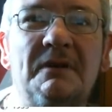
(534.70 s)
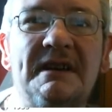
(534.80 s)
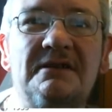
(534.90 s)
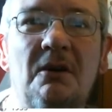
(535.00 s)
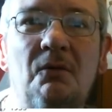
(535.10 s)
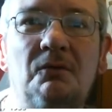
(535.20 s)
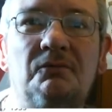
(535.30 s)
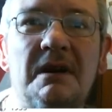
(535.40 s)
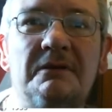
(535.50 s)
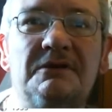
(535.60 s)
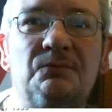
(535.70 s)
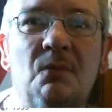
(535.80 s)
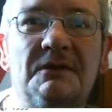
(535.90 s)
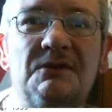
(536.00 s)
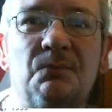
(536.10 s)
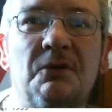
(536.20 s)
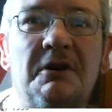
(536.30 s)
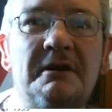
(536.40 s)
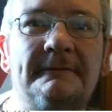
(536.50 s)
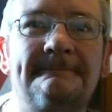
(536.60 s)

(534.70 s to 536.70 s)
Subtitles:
these old roads once were,